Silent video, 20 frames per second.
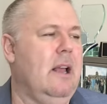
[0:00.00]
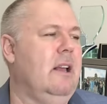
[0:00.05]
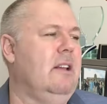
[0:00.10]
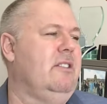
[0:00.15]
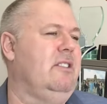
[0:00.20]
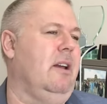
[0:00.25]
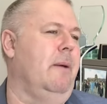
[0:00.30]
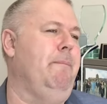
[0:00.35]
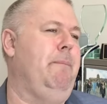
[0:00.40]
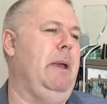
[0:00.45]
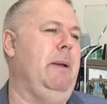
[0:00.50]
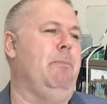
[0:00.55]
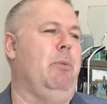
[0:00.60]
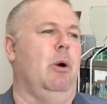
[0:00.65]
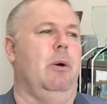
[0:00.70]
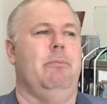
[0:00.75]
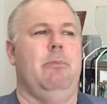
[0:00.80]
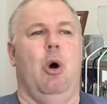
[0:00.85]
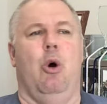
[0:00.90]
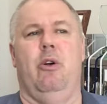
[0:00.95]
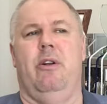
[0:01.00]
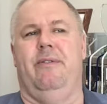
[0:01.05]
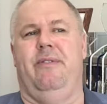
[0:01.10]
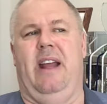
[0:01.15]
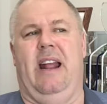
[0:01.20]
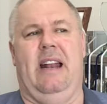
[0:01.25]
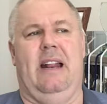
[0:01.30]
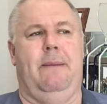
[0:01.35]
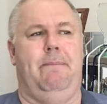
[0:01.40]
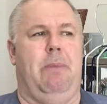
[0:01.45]
Some people are
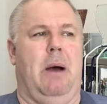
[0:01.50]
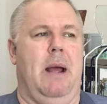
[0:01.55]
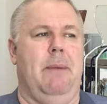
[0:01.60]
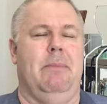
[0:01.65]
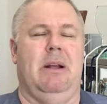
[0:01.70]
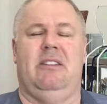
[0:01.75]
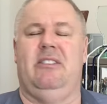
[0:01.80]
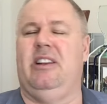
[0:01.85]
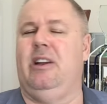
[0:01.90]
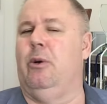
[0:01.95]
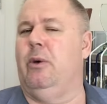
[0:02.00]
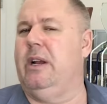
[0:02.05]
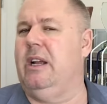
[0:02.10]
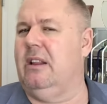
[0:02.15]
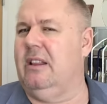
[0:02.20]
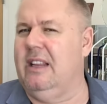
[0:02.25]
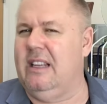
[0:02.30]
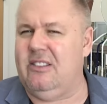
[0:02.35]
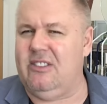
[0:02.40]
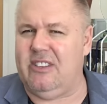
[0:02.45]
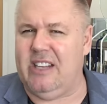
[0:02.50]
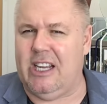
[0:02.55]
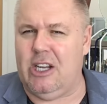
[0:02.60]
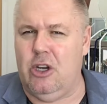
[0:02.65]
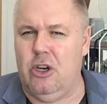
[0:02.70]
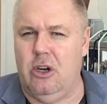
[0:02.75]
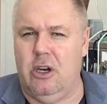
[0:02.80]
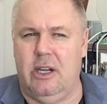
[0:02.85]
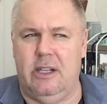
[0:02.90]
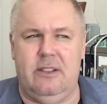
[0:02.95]
motivated by materialistic
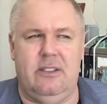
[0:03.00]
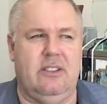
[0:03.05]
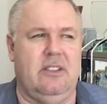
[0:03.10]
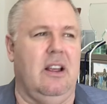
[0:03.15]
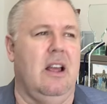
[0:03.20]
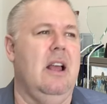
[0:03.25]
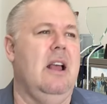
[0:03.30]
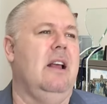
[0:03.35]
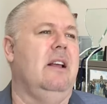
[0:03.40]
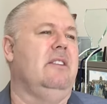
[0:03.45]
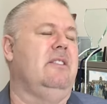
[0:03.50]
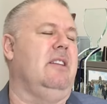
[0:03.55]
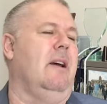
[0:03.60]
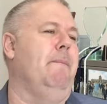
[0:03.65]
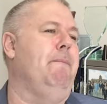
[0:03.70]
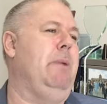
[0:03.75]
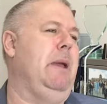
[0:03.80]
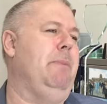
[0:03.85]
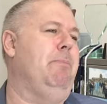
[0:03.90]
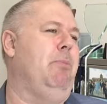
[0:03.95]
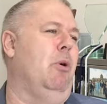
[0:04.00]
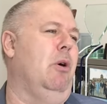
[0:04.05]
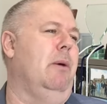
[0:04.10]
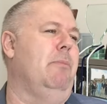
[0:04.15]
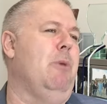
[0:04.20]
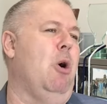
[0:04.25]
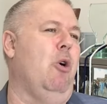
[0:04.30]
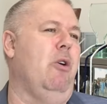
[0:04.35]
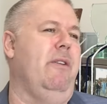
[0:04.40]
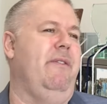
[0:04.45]
goods. Some people are
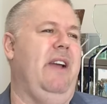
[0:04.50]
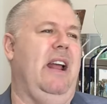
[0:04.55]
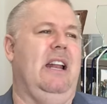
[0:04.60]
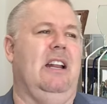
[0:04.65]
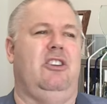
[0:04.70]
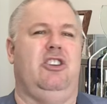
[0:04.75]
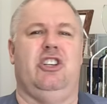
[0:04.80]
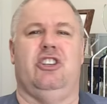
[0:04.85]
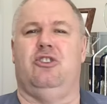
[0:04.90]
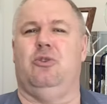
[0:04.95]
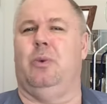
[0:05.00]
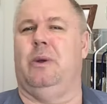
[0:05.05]
motivated just